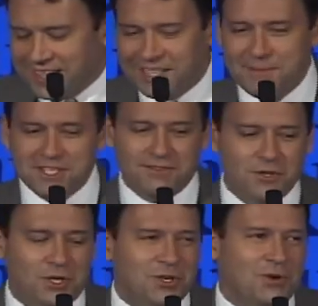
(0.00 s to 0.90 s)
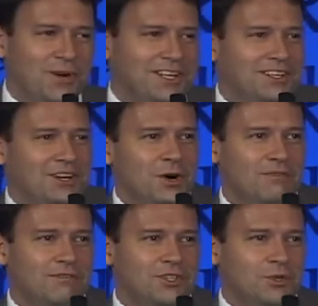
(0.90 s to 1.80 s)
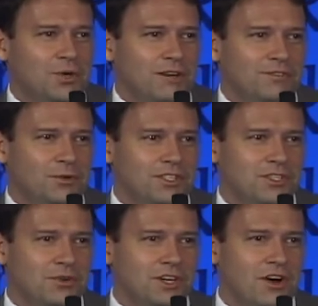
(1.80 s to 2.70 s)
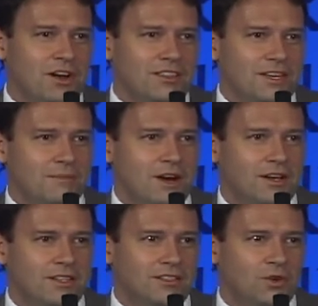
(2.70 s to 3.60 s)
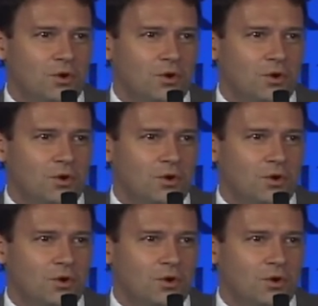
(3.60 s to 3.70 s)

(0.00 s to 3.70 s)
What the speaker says: Let me give you a quick overview of what's going on in the American